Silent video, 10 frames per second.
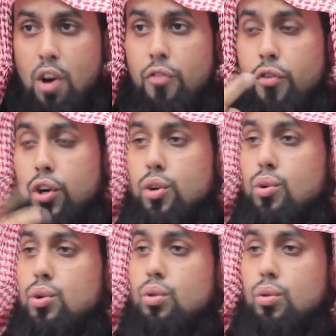for
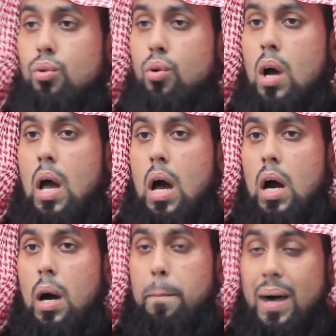you to
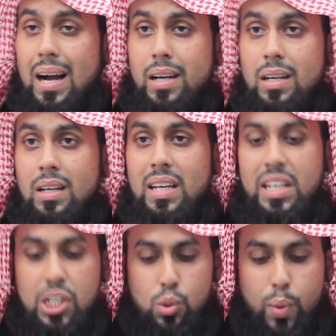pardon,
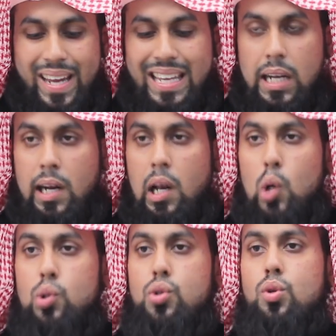it is very
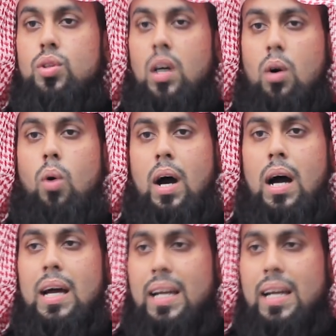close to taqwa.